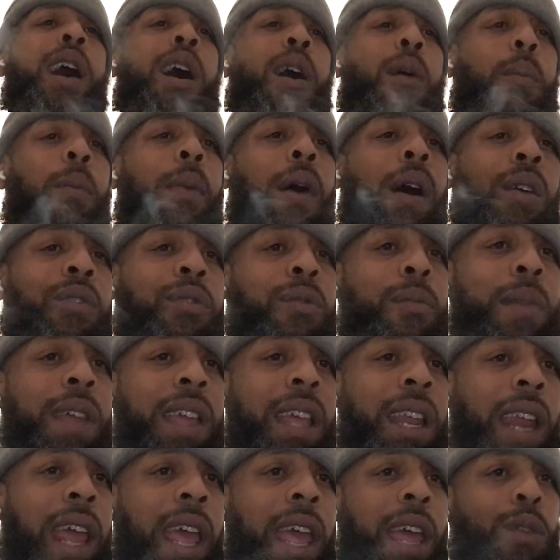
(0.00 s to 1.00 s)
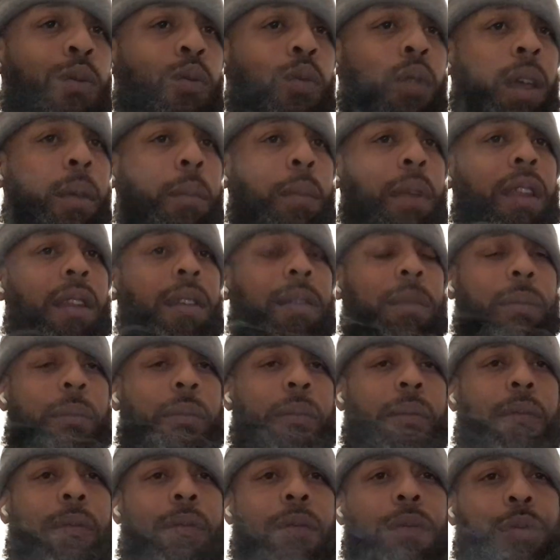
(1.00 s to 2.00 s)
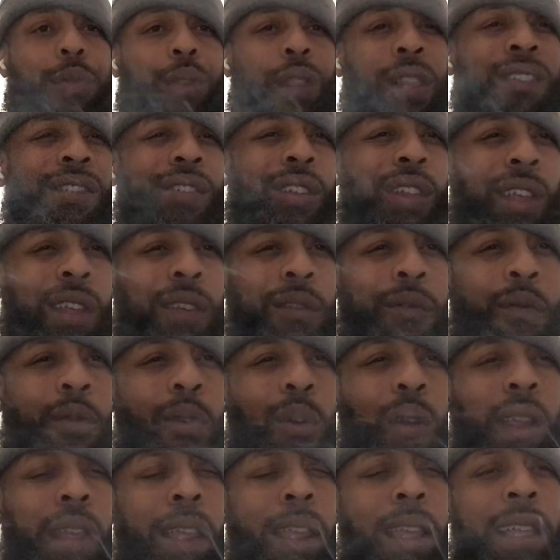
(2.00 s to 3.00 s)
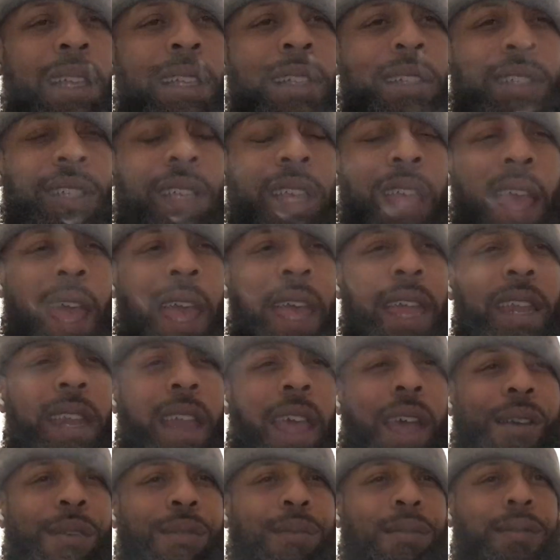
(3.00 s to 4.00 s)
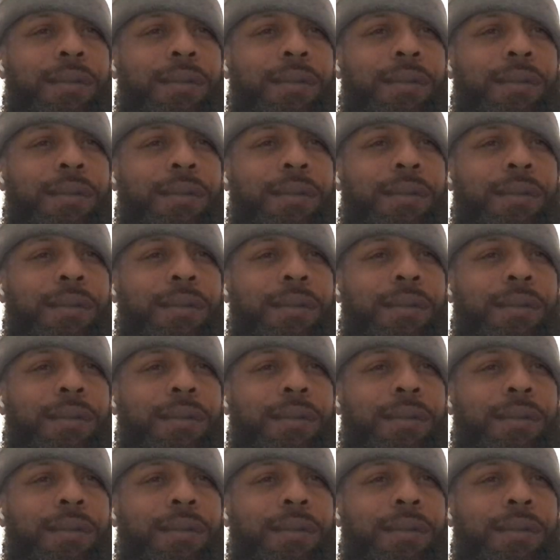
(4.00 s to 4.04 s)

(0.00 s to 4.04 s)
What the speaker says: both men and women is looking for an easy handout,